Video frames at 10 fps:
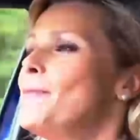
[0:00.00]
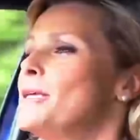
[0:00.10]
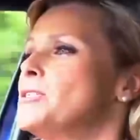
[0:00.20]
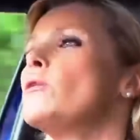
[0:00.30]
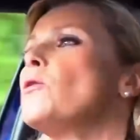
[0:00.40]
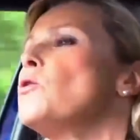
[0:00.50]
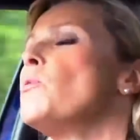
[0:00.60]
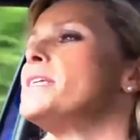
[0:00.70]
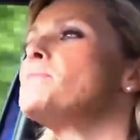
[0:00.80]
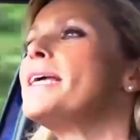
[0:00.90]
it means you'll
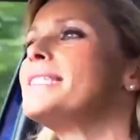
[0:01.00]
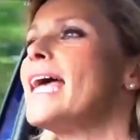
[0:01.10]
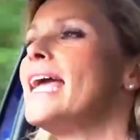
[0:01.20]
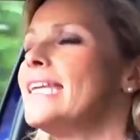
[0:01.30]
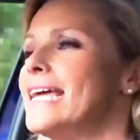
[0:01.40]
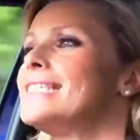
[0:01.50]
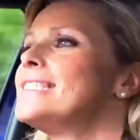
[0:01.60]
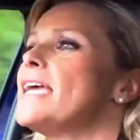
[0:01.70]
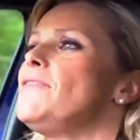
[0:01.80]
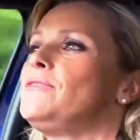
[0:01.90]
always maintain a
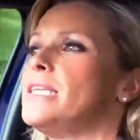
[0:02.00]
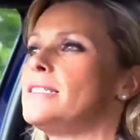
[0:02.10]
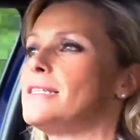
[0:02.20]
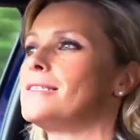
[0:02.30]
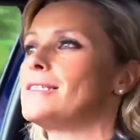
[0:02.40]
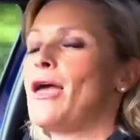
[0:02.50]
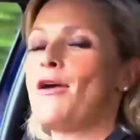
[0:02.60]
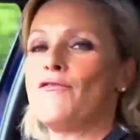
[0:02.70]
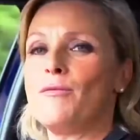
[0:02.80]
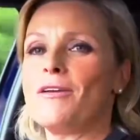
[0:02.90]
safe distance
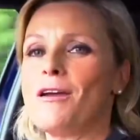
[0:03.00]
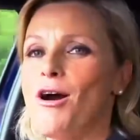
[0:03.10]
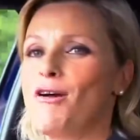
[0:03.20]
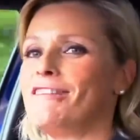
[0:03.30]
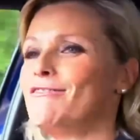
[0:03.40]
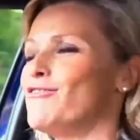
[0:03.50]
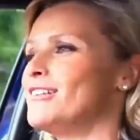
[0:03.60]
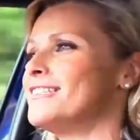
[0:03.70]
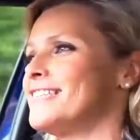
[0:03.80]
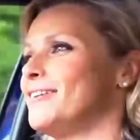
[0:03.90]
from the car in
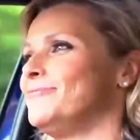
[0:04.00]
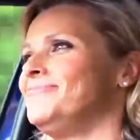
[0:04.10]
front.